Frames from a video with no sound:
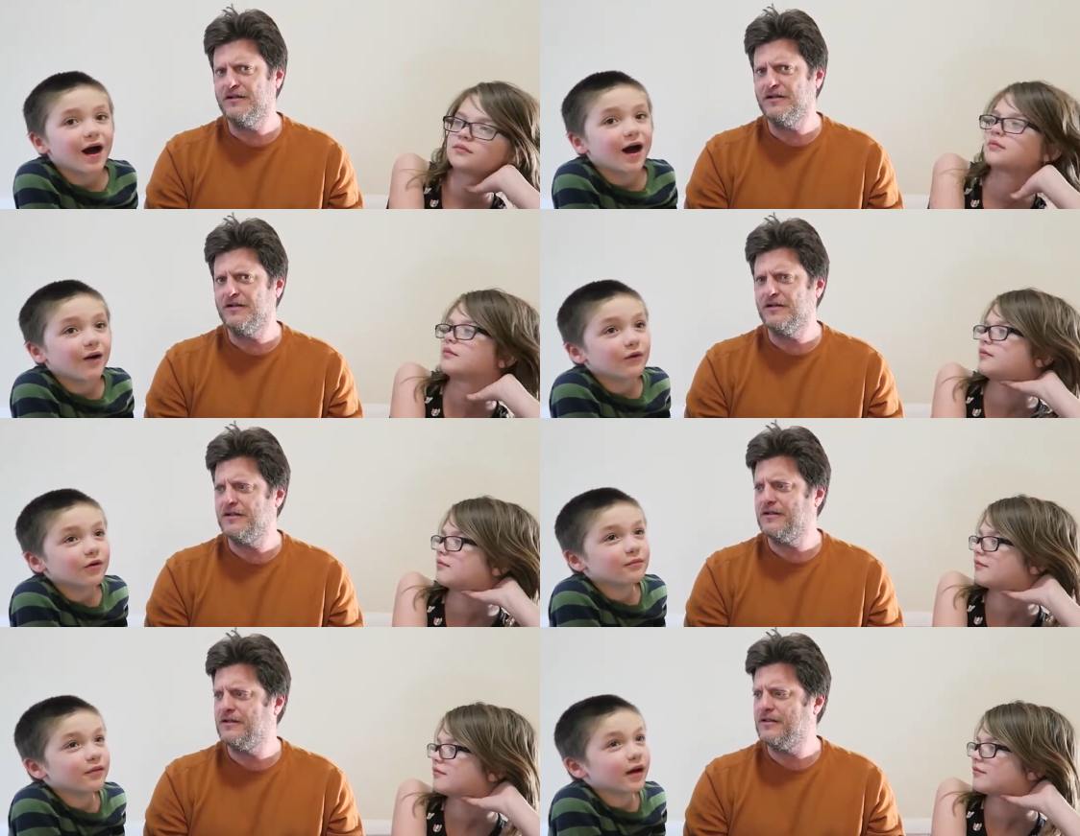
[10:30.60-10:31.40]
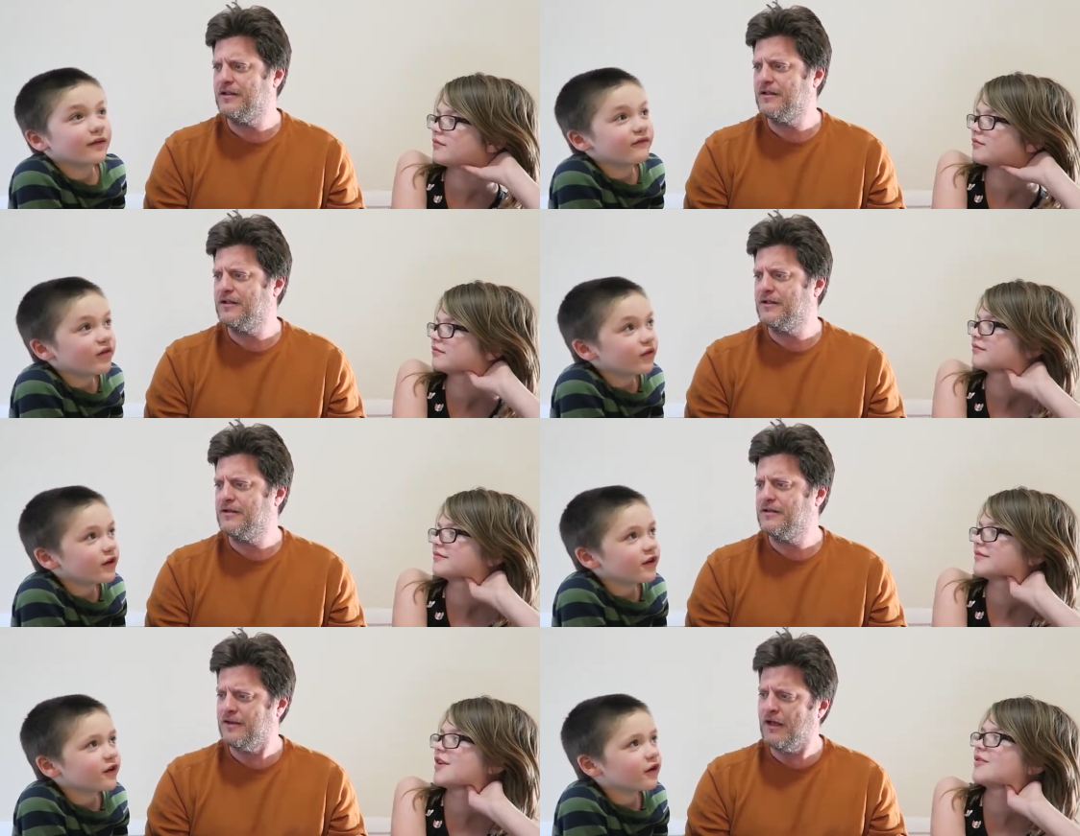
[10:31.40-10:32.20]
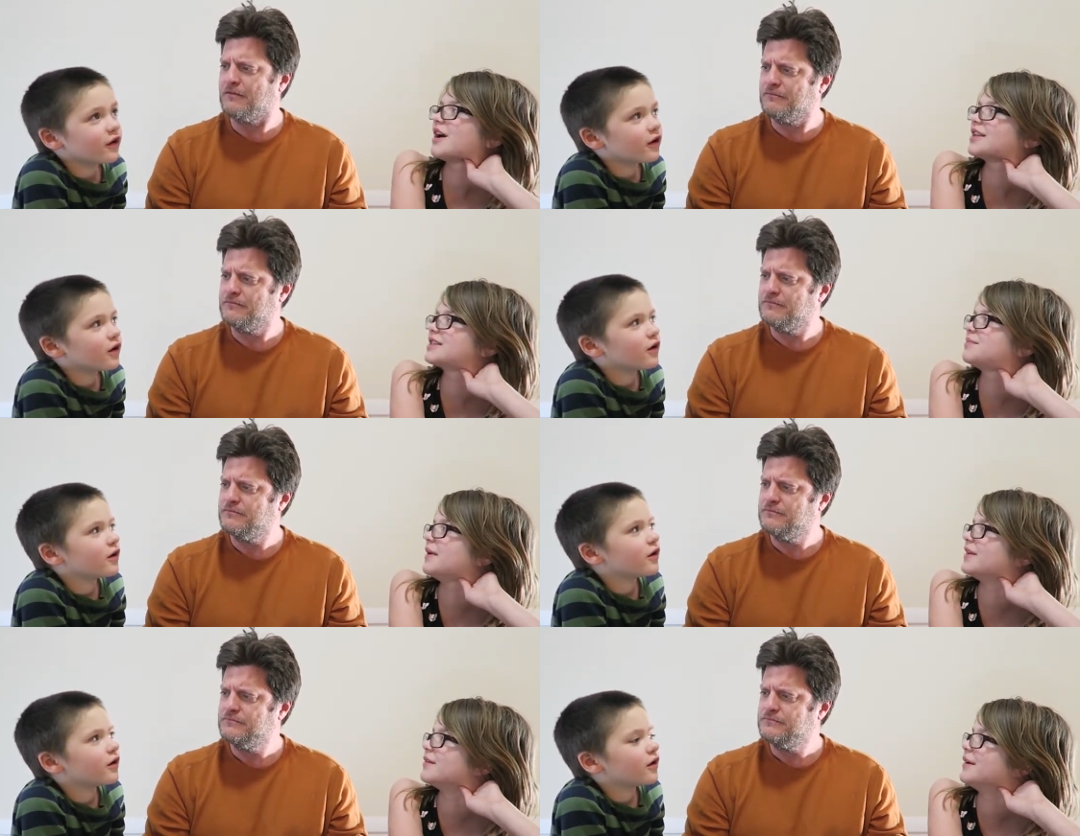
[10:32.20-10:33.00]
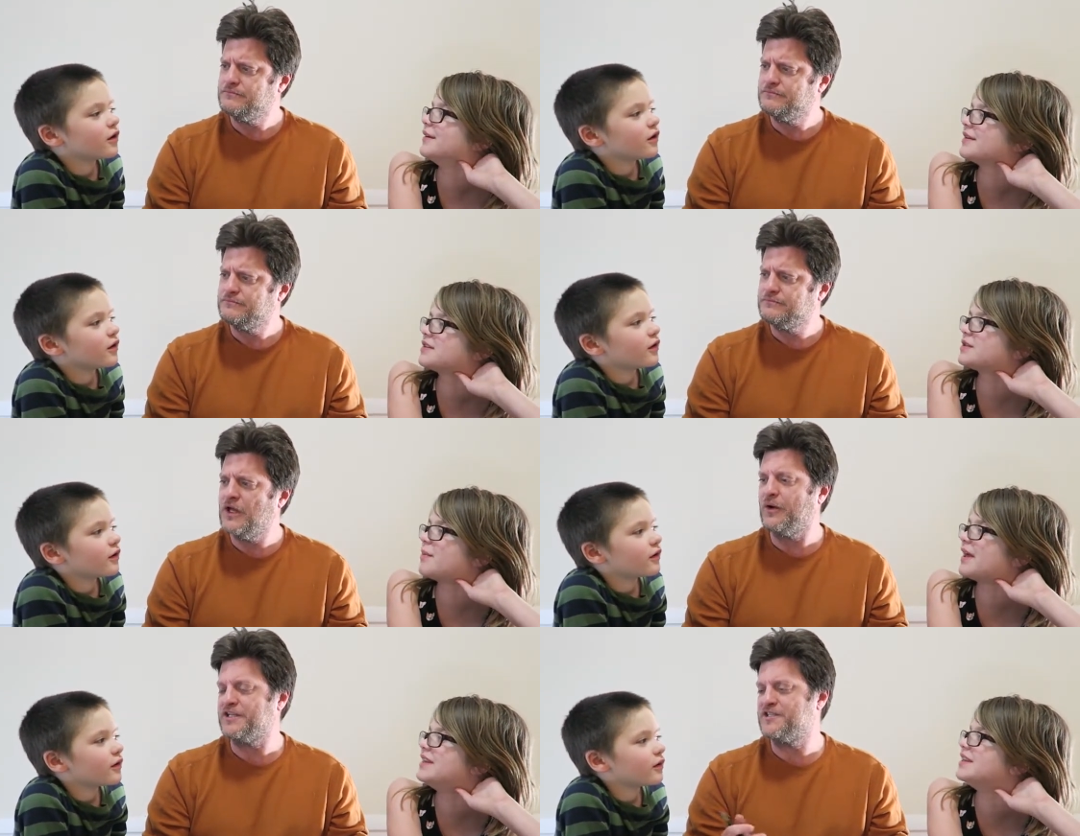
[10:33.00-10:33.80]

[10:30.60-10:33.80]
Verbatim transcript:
Speaker 1: hour blindfolded? No, yeah. not spin. No,